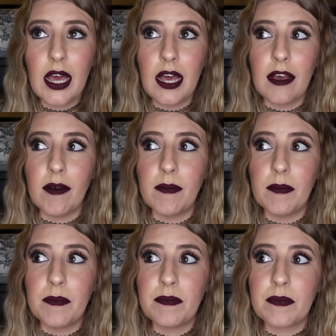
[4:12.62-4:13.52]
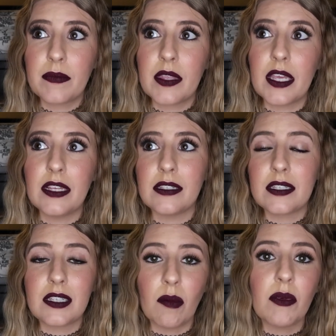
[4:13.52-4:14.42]
Um,
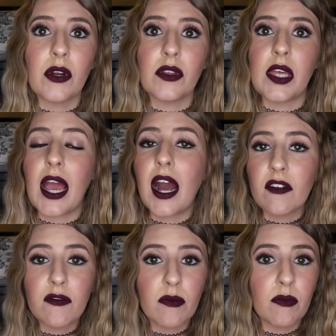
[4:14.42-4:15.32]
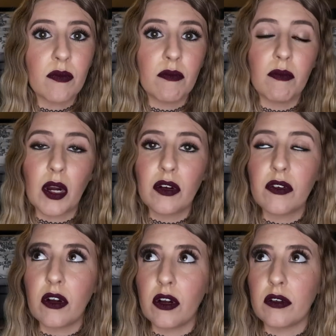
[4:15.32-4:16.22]
summer they have
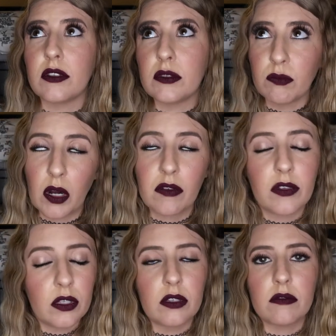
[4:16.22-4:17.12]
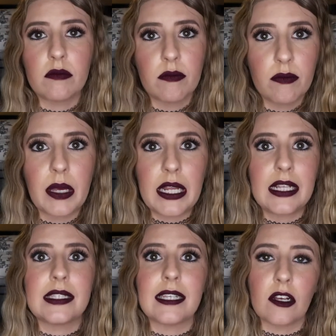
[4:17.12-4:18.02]
Mar or it's Marvel, but
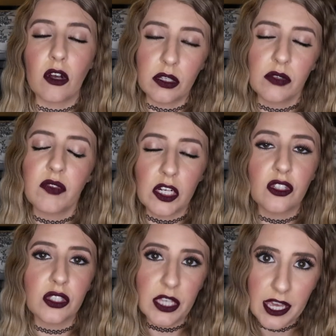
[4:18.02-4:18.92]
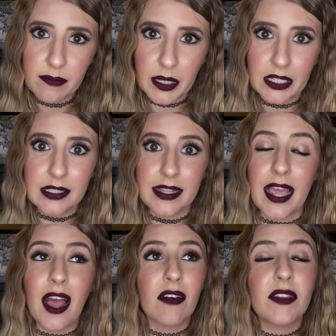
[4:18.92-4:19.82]
it's called Avengers Campus. They
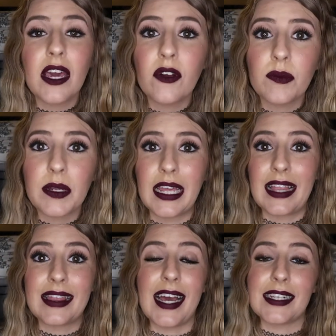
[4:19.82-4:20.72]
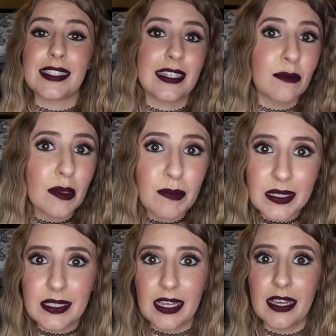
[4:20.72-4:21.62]
have that opening. That's going to be
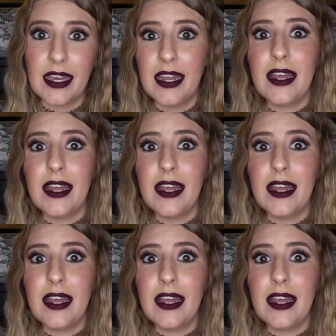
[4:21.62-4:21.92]
busy.